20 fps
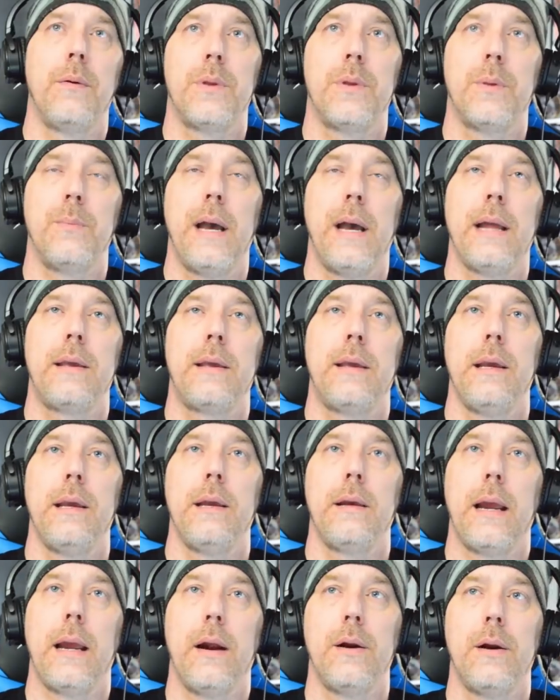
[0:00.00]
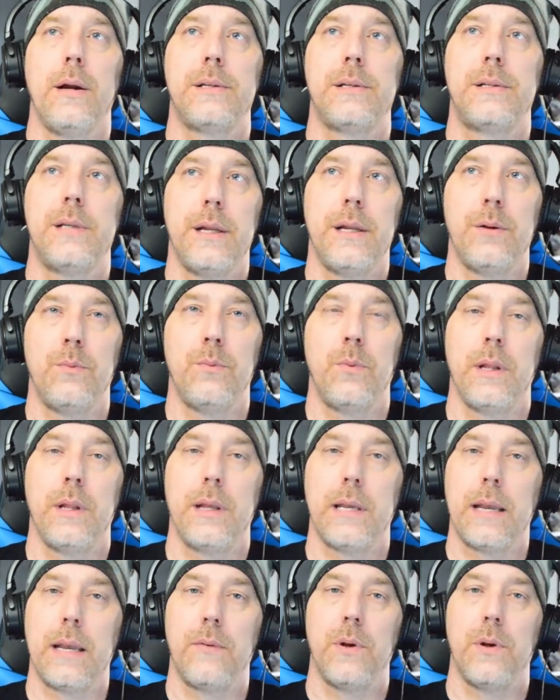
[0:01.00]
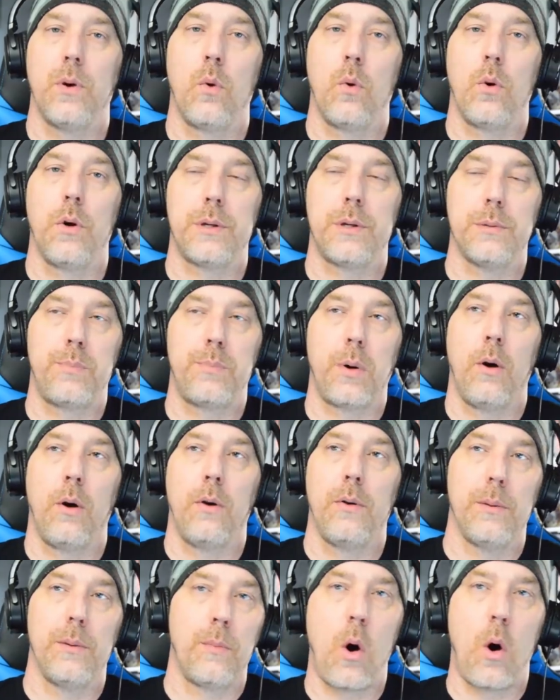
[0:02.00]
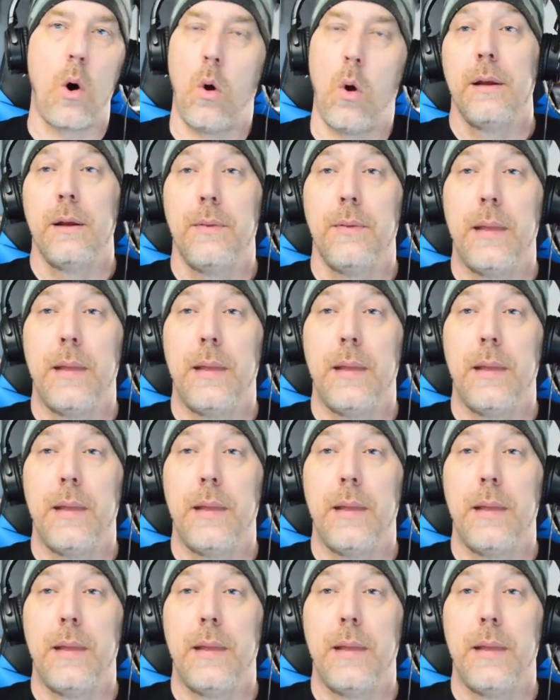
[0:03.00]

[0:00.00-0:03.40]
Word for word: the Mad King Aerys didn't really give the order to burn them all.